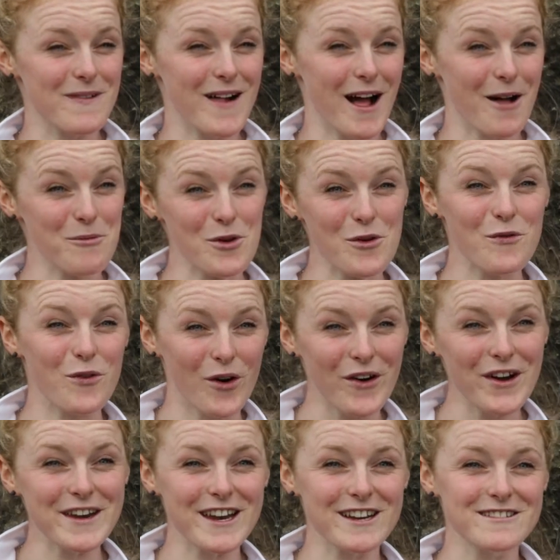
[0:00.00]
I'll move
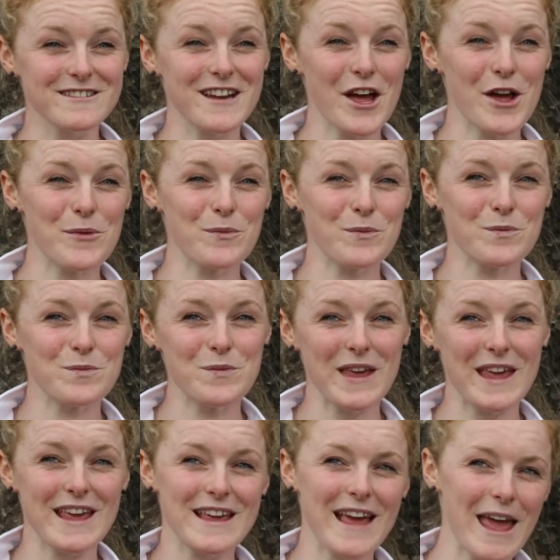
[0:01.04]
forward and
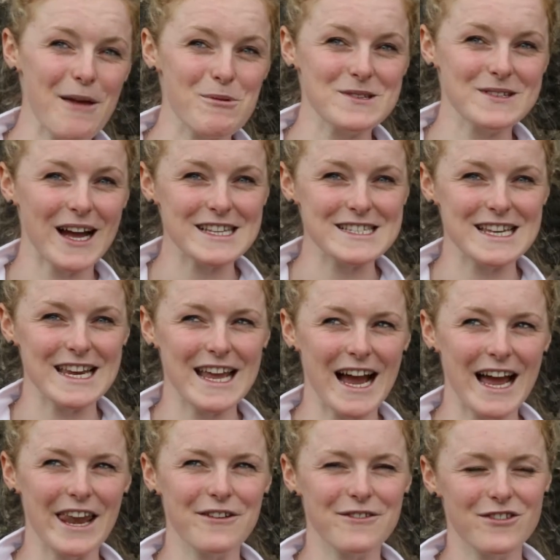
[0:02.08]
be able to actually
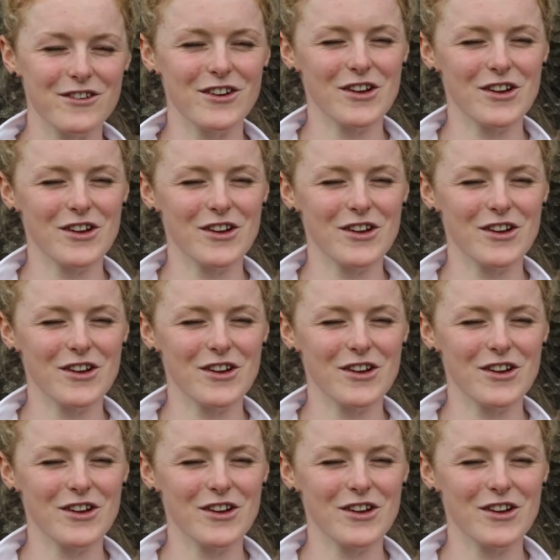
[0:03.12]
kind of